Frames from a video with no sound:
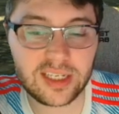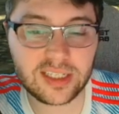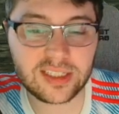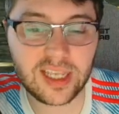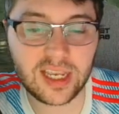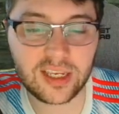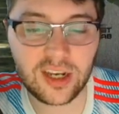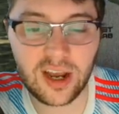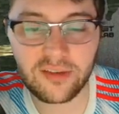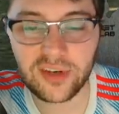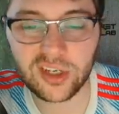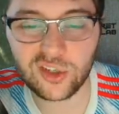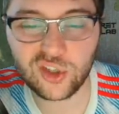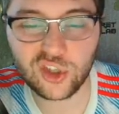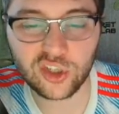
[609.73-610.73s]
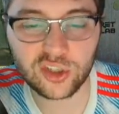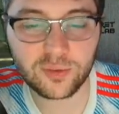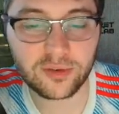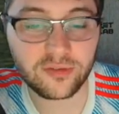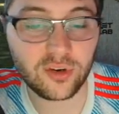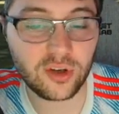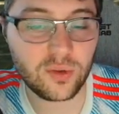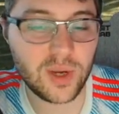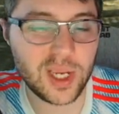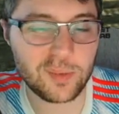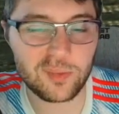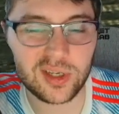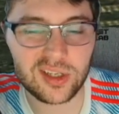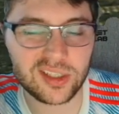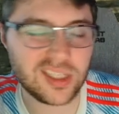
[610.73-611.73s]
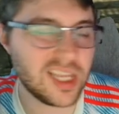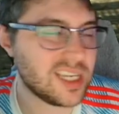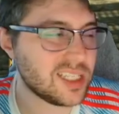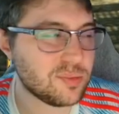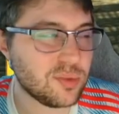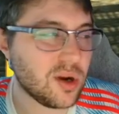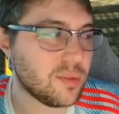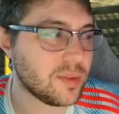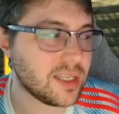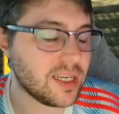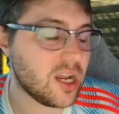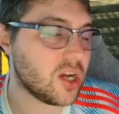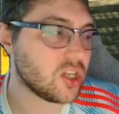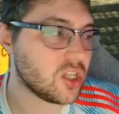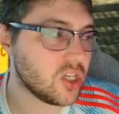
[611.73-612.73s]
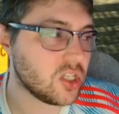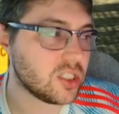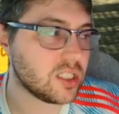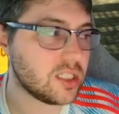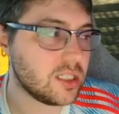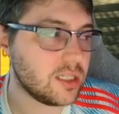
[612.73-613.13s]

you set, you're not having to adjust before you aim because then it's probably not good.